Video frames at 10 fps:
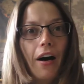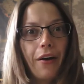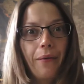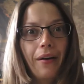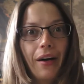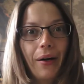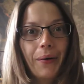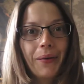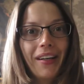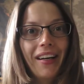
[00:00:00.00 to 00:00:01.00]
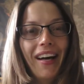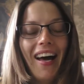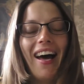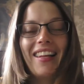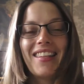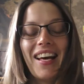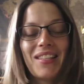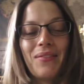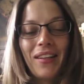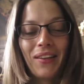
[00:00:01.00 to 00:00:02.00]
don't know. And
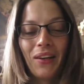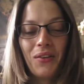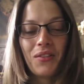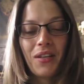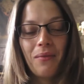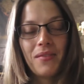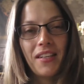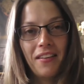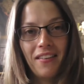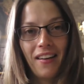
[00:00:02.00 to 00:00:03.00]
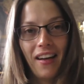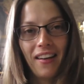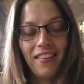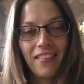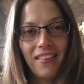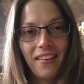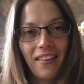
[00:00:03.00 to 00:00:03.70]
that's where the coach comes in and